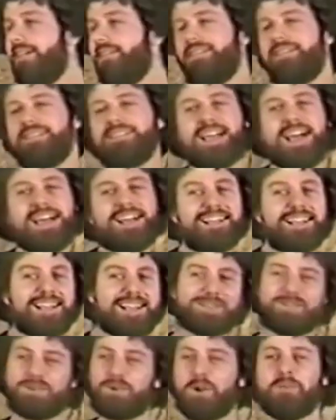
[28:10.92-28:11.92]
and the sliding
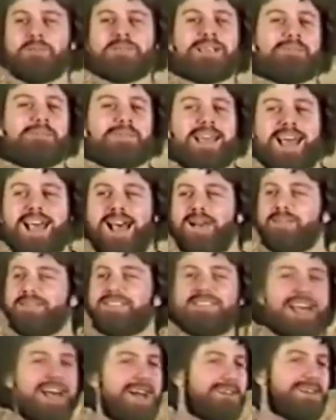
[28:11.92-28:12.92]
glass door opens up in the
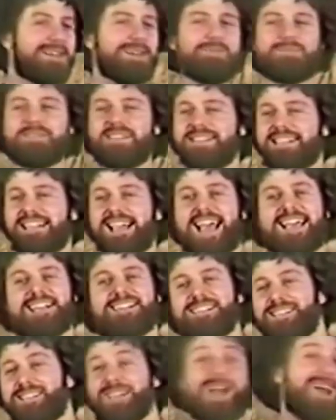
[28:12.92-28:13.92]
house, and out comes this guy
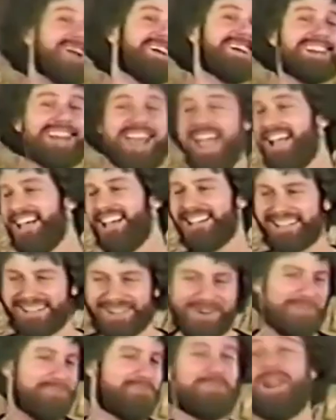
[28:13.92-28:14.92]
stark naked,
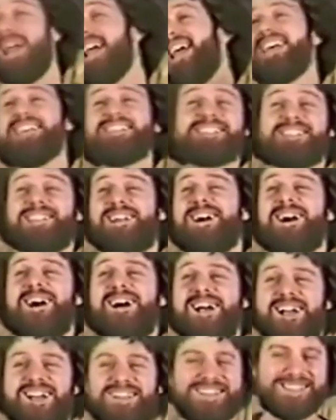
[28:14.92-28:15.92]
going, praise the
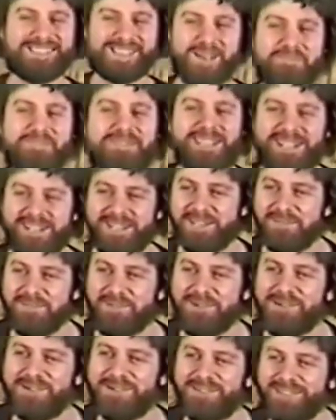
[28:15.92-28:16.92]
Lord, and jumps into the
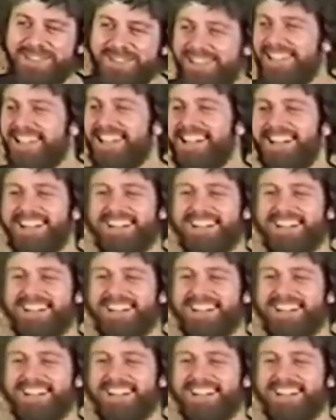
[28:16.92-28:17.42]
pool.